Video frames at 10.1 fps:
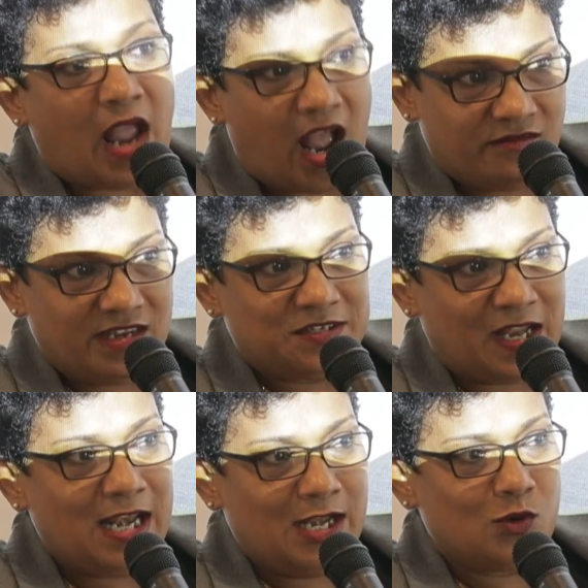I will
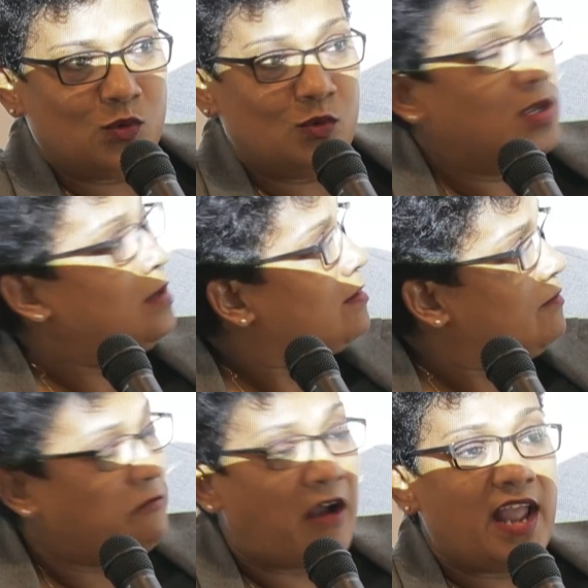tell you
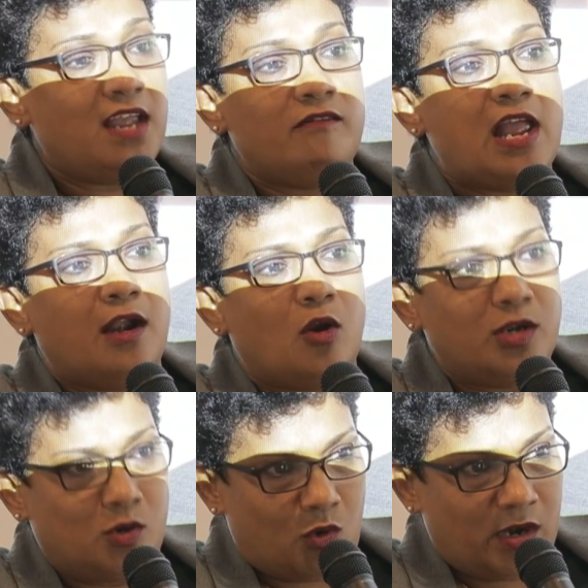why we are
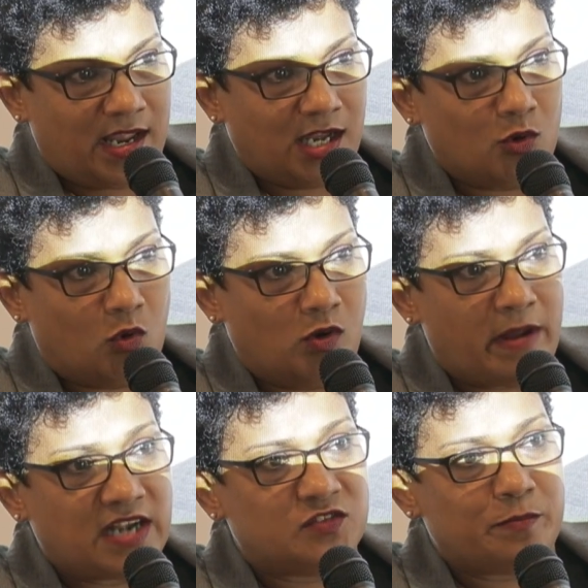not calling it old
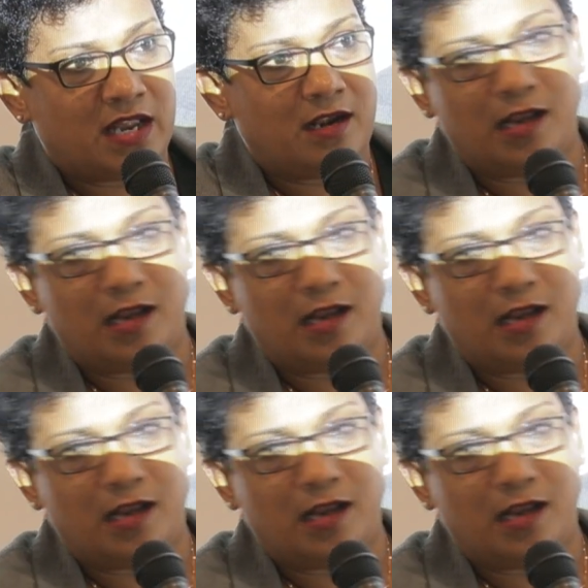man's beard